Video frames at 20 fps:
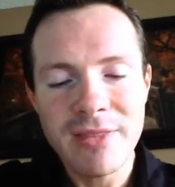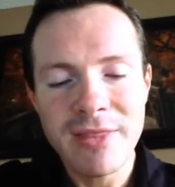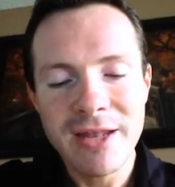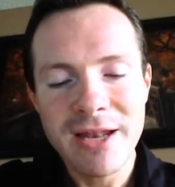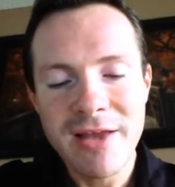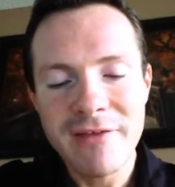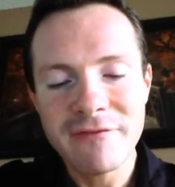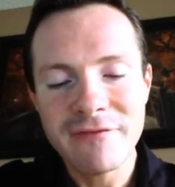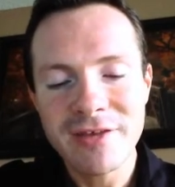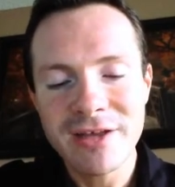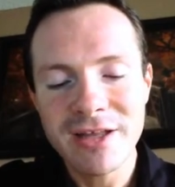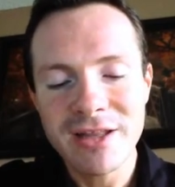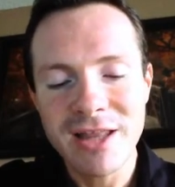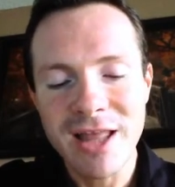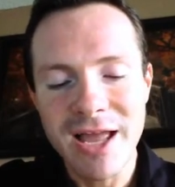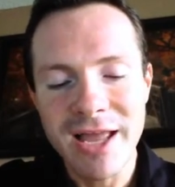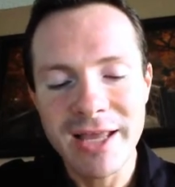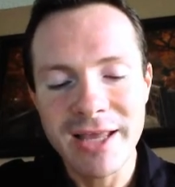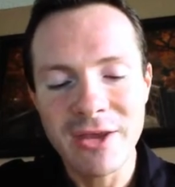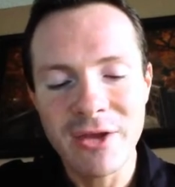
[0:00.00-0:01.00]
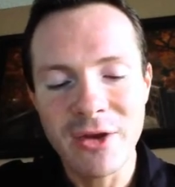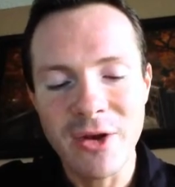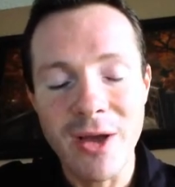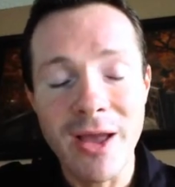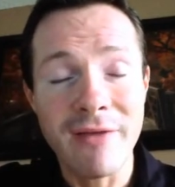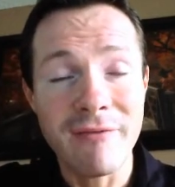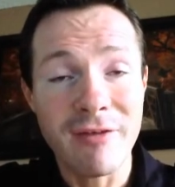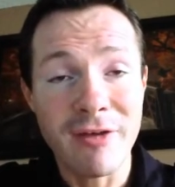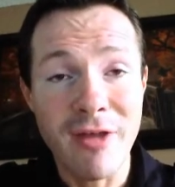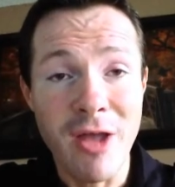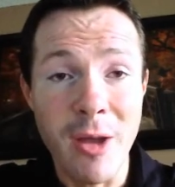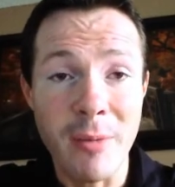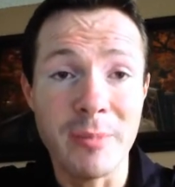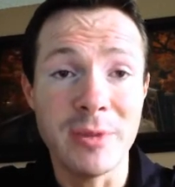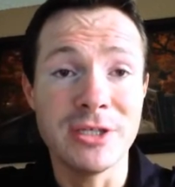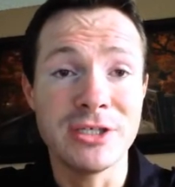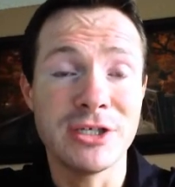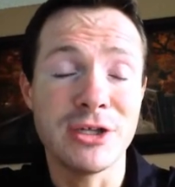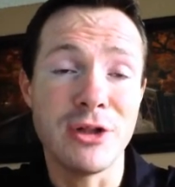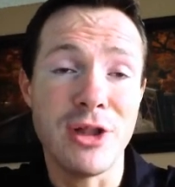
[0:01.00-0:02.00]
then I feel like, you know, I've
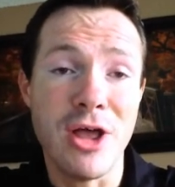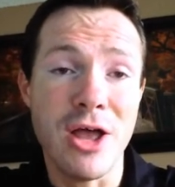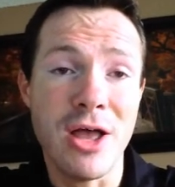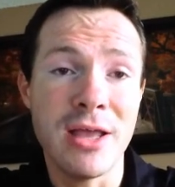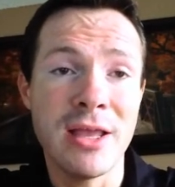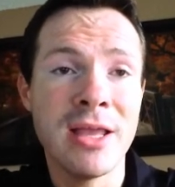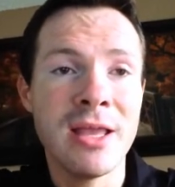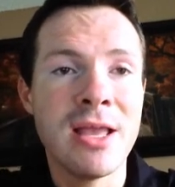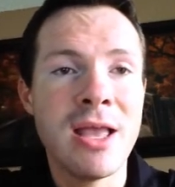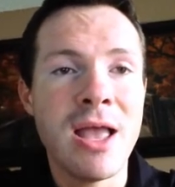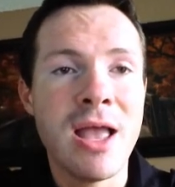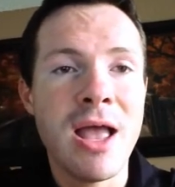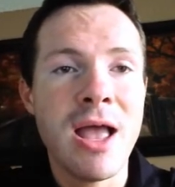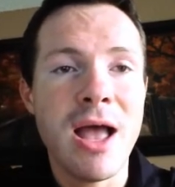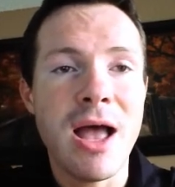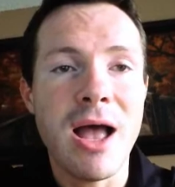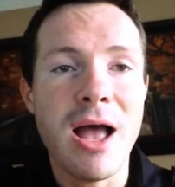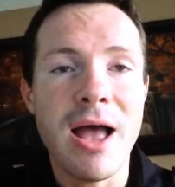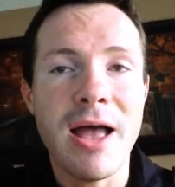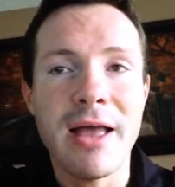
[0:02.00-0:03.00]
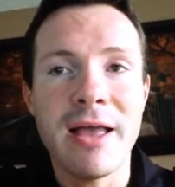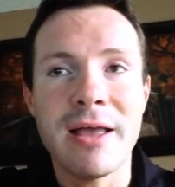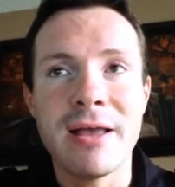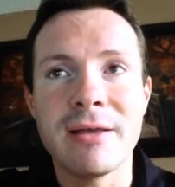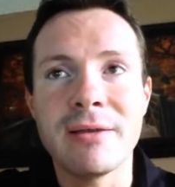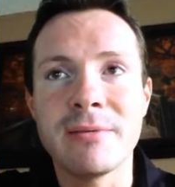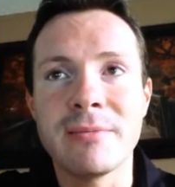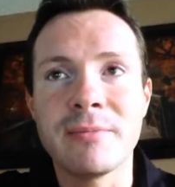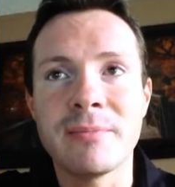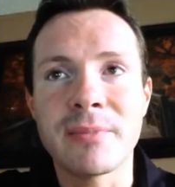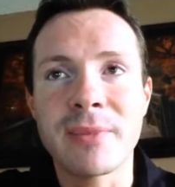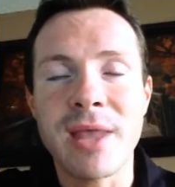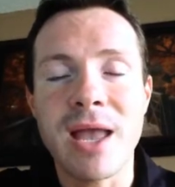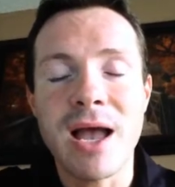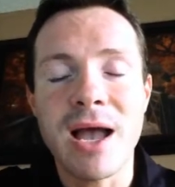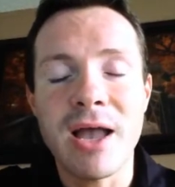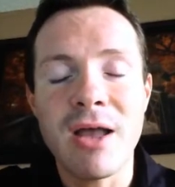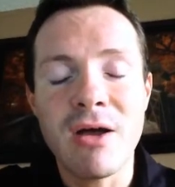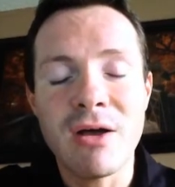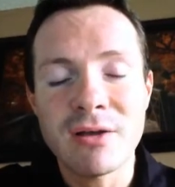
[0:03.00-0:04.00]
accomplished a lot. Um,
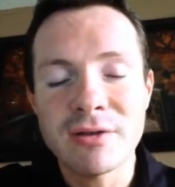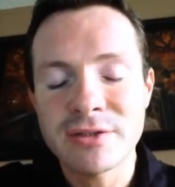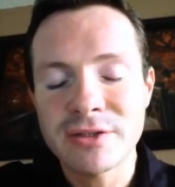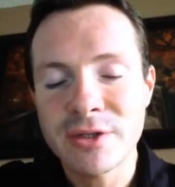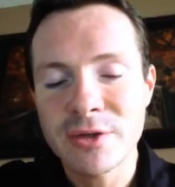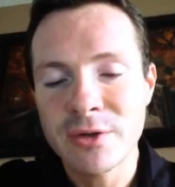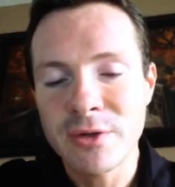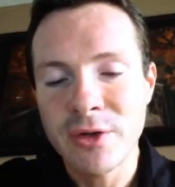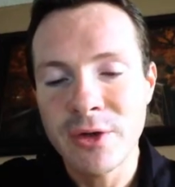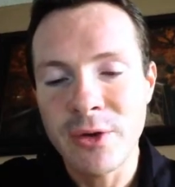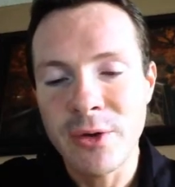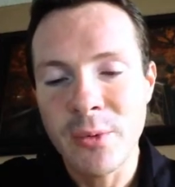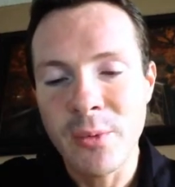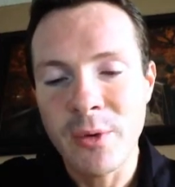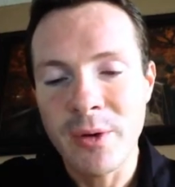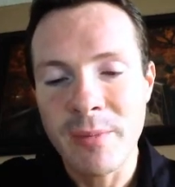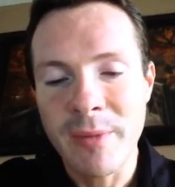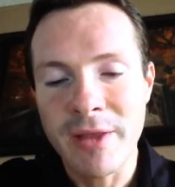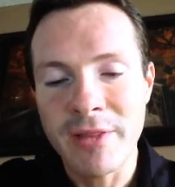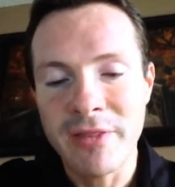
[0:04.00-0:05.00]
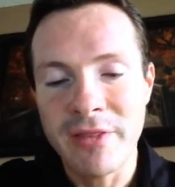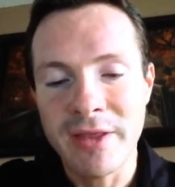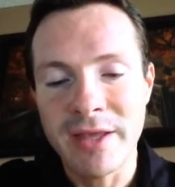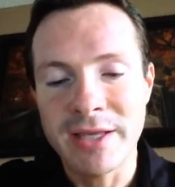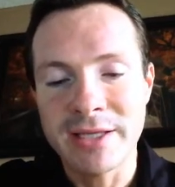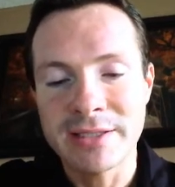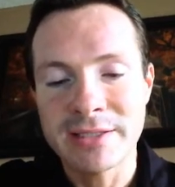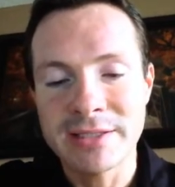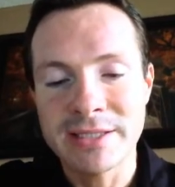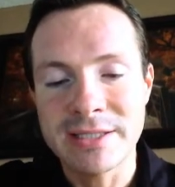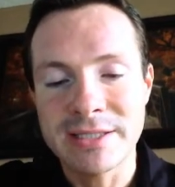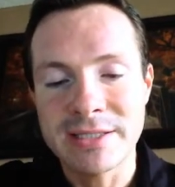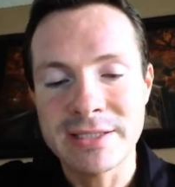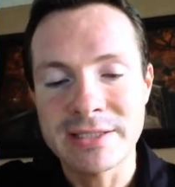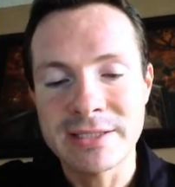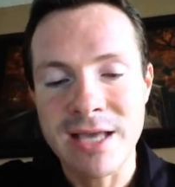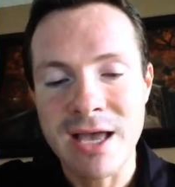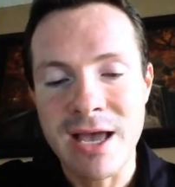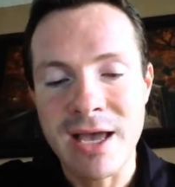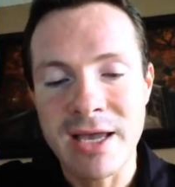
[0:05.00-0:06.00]
I also, you know, one of my things
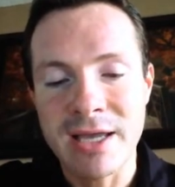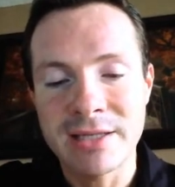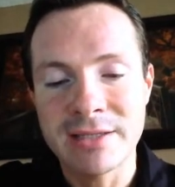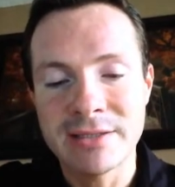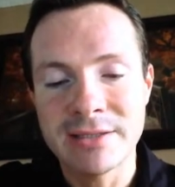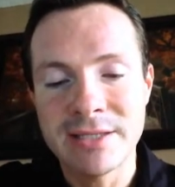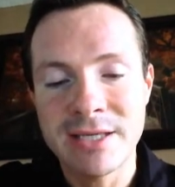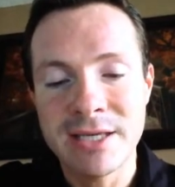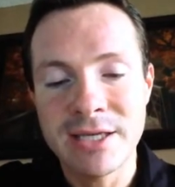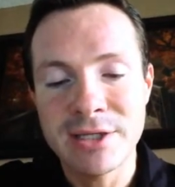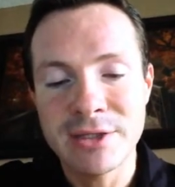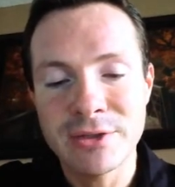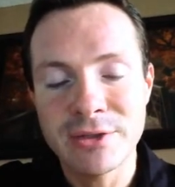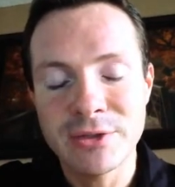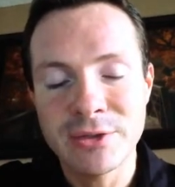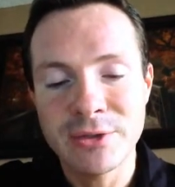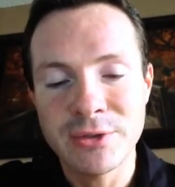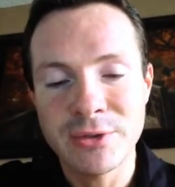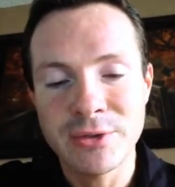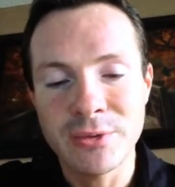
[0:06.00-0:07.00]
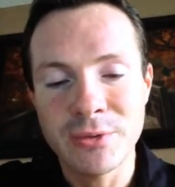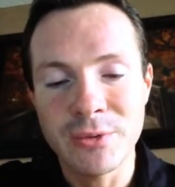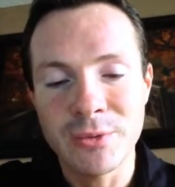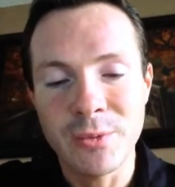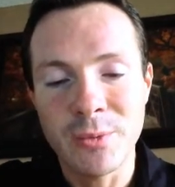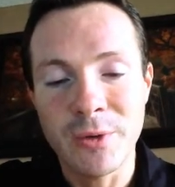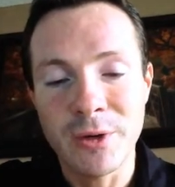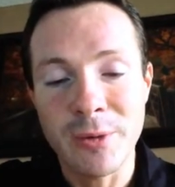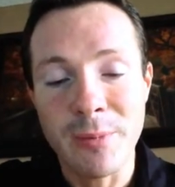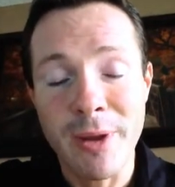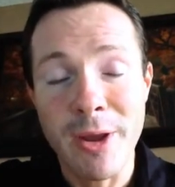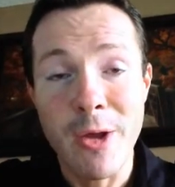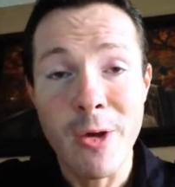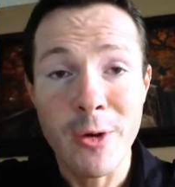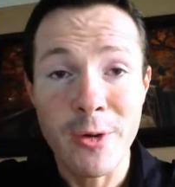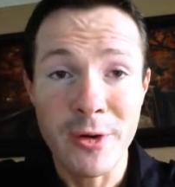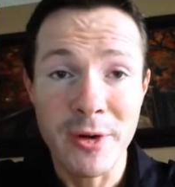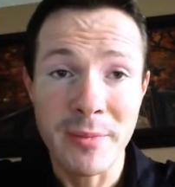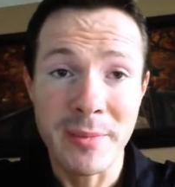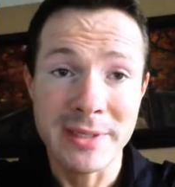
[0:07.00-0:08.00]
is I tend to wear my
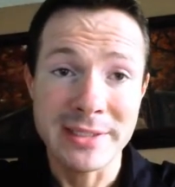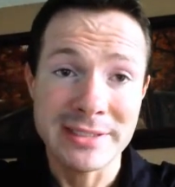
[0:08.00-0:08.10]
heart on